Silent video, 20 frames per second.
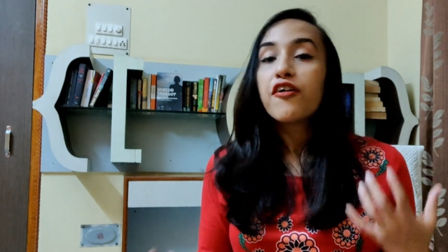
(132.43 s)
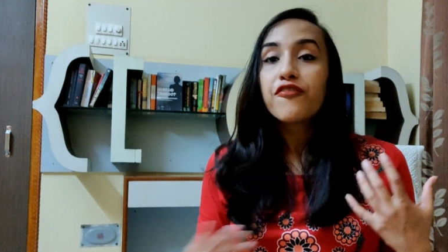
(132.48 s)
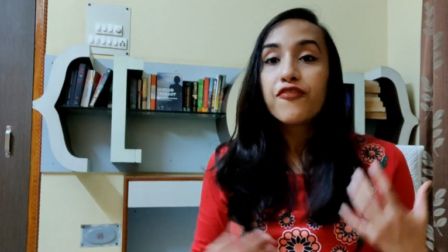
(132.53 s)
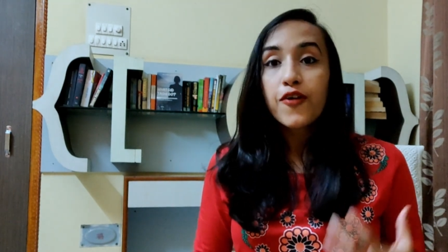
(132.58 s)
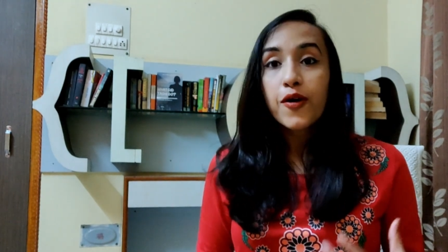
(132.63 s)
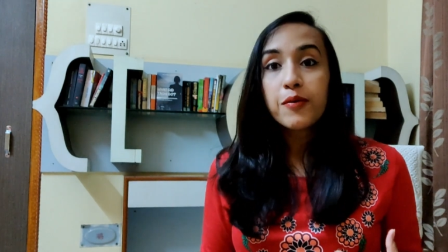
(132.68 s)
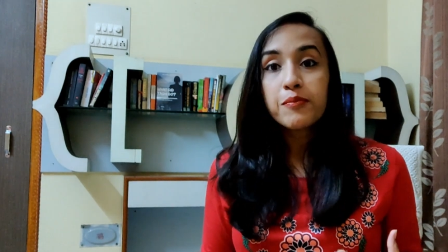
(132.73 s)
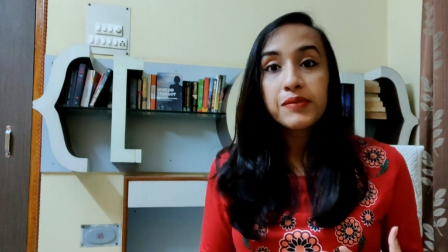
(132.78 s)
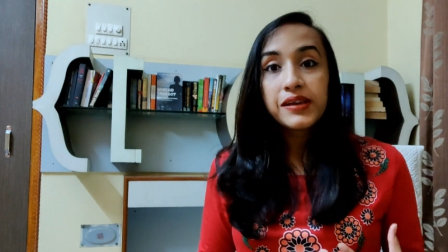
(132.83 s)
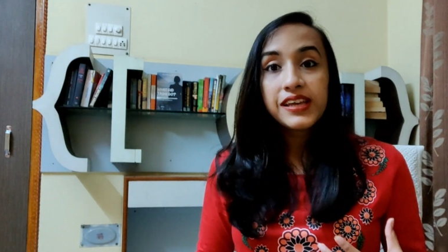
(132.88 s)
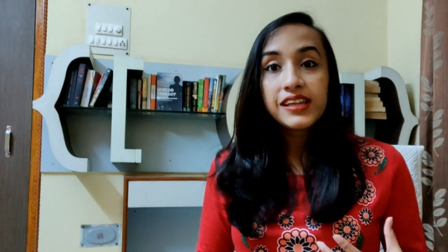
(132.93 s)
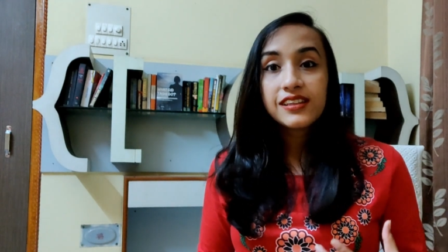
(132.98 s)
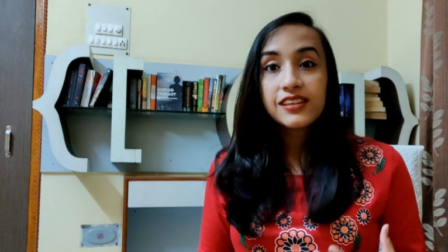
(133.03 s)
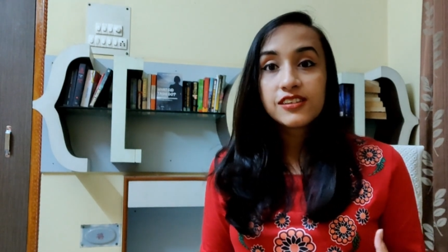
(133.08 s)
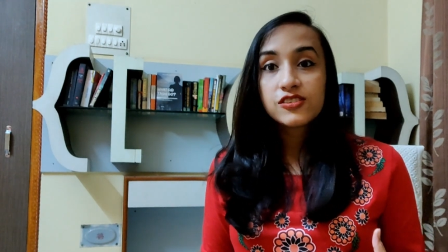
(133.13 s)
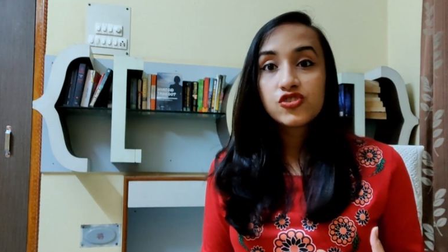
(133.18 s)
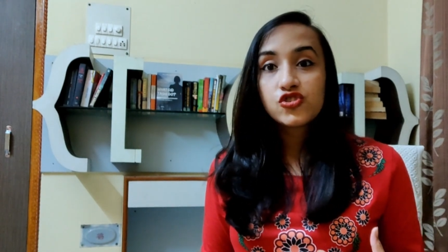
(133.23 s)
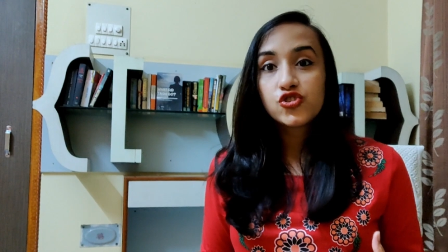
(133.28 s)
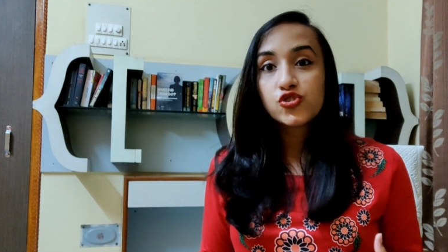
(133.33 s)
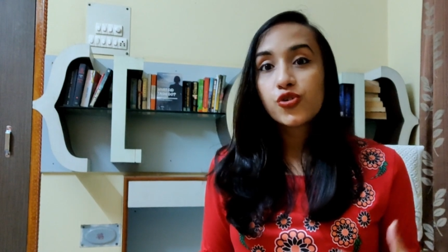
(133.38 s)
For me,
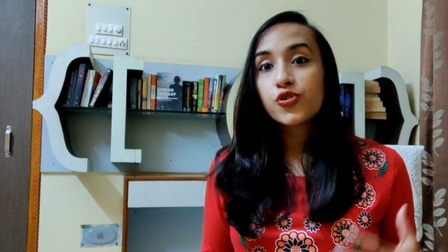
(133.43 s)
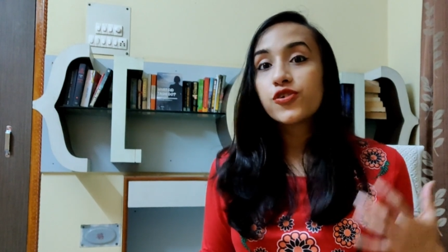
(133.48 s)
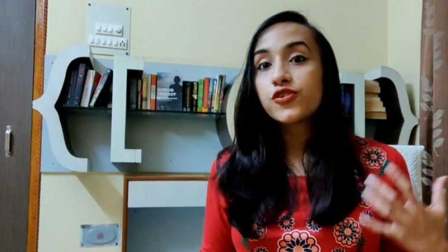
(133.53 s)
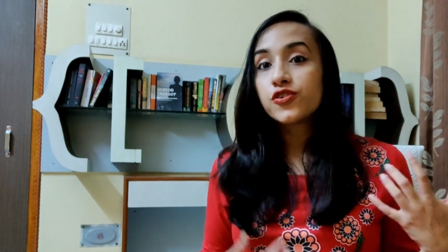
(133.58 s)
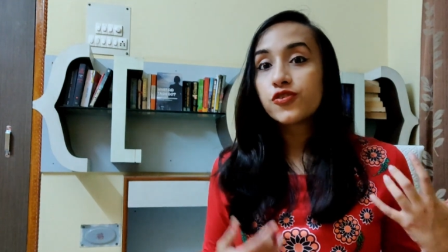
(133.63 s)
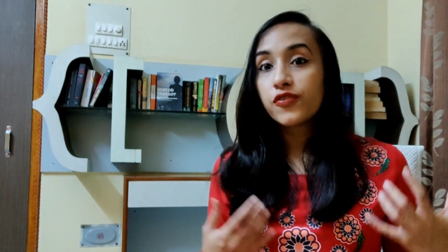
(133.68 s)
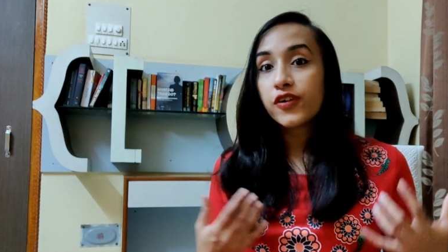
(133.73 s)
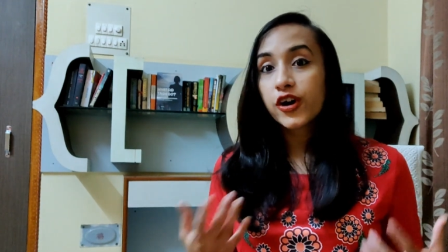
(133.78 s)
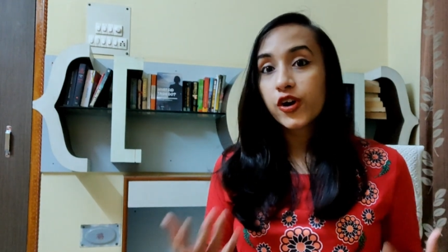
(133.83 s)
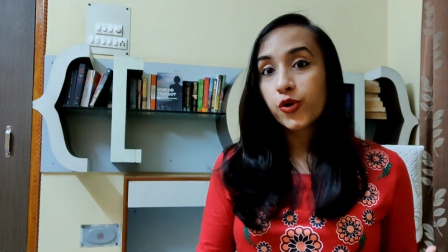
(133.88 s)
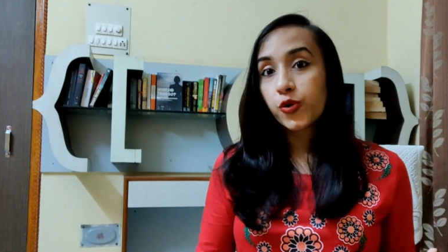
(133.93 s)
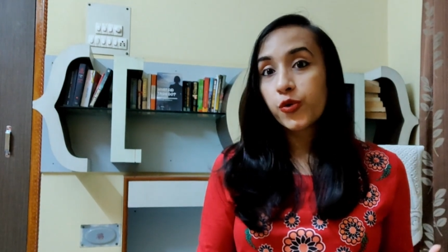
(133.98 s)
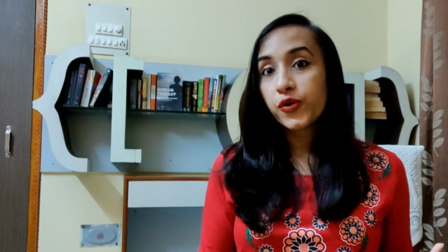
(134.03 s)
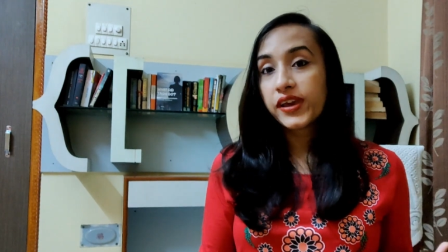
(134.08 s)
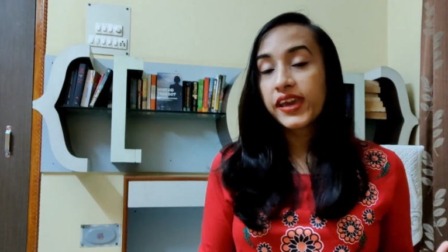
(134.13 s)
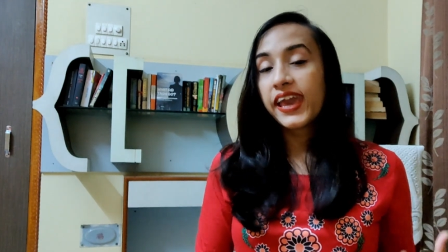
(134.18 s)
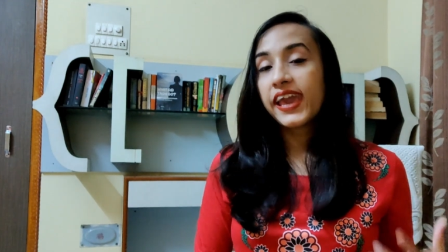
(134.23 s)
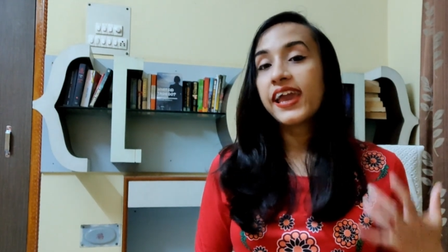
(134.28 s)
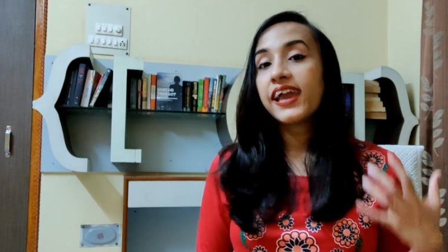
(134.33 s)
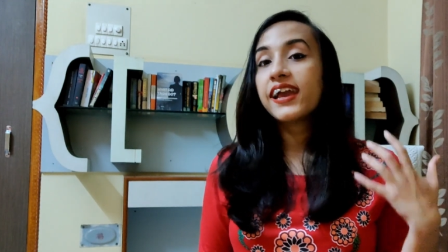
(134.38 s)
these chores were
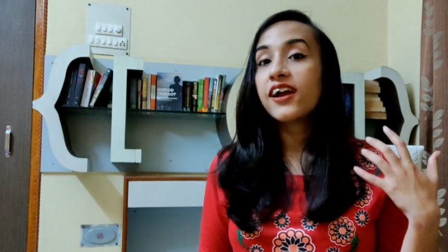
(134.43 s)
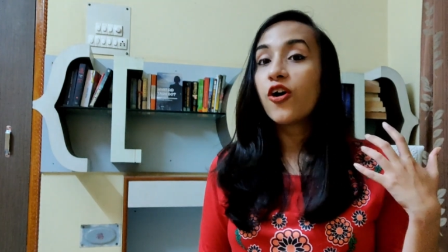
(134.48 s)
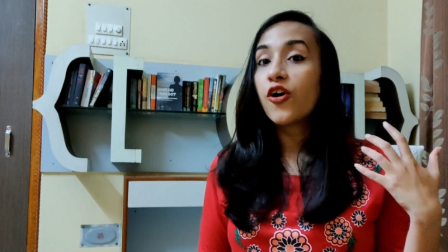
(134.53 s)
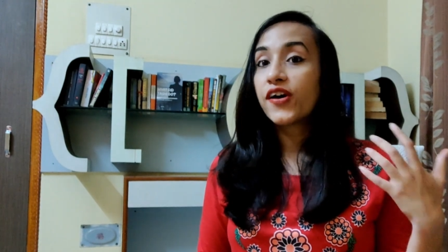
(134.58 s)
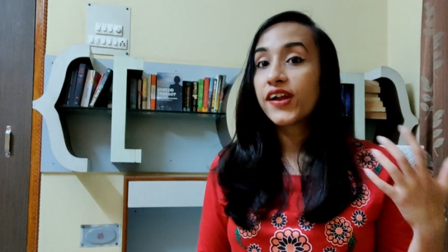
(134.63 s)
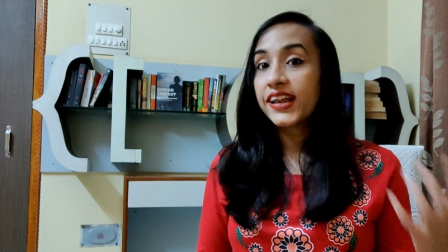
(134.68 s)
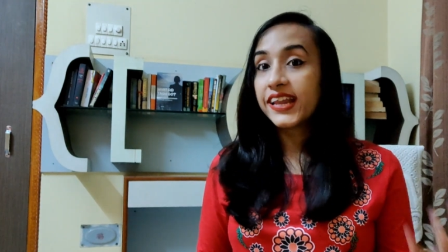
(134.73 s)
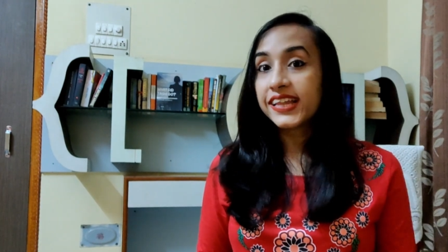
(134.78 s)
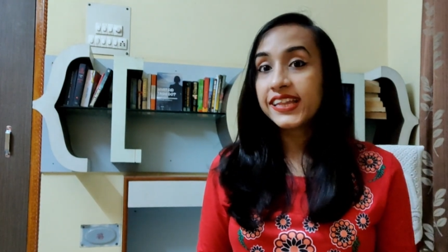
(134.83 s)
cooking or